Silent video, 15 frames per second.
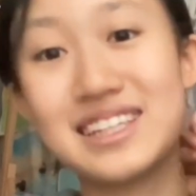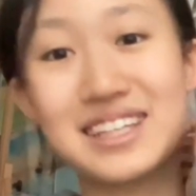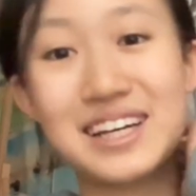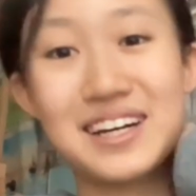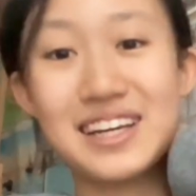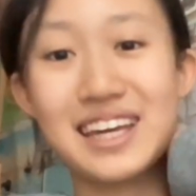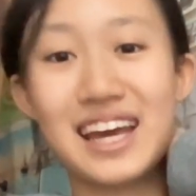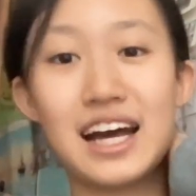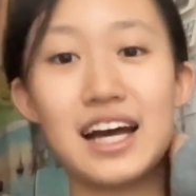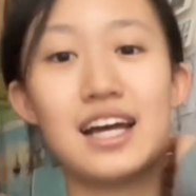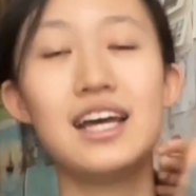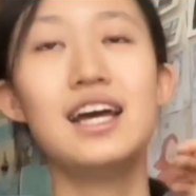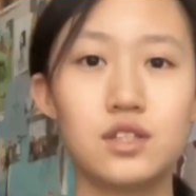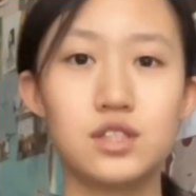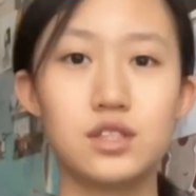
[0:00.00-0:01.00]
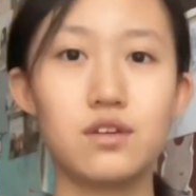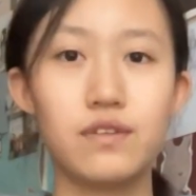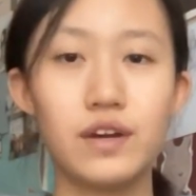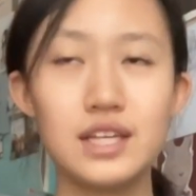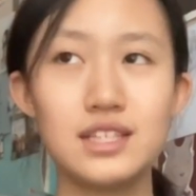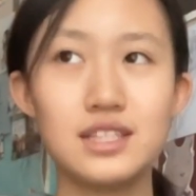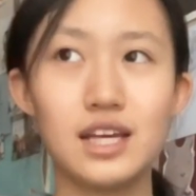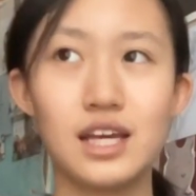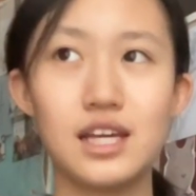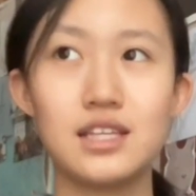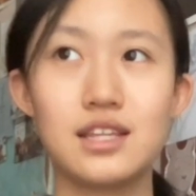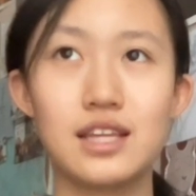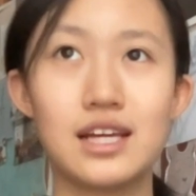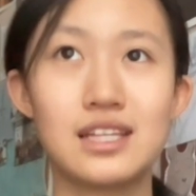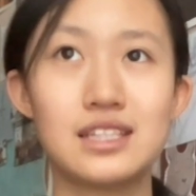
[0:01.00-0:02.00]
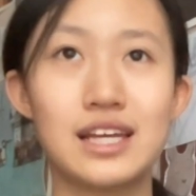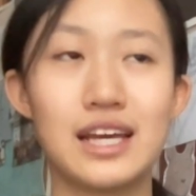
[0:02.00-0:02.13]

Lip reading: So yeah, so if I say things